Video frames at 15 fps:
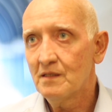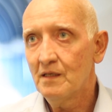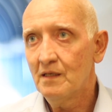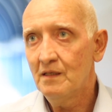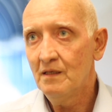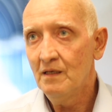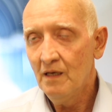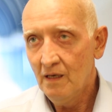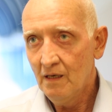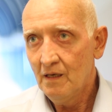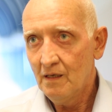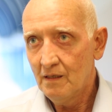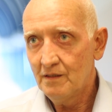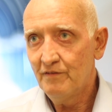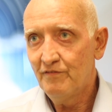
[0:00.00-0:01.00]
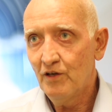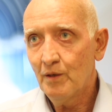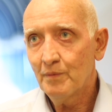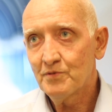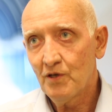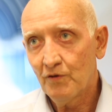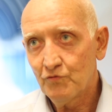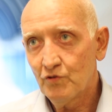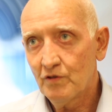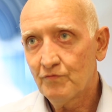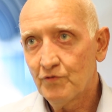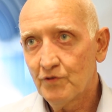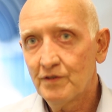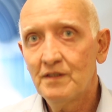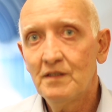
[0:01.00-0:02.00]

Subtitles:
They develop software for